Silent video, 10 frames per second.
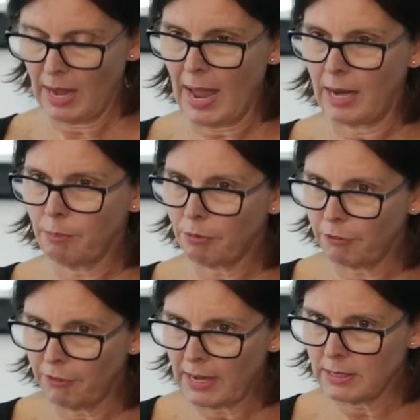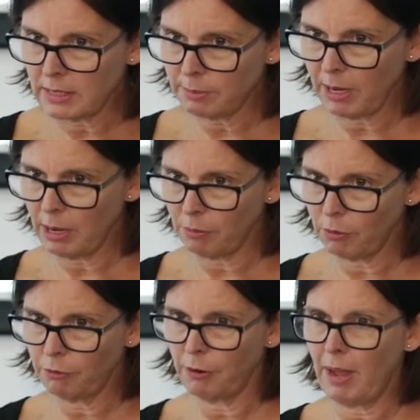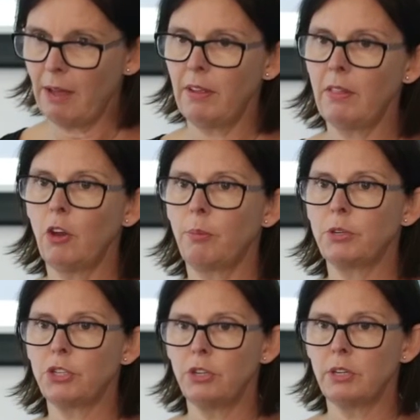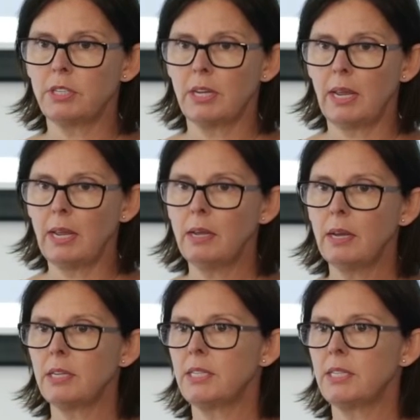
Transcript: and it prevents people from having the opportunity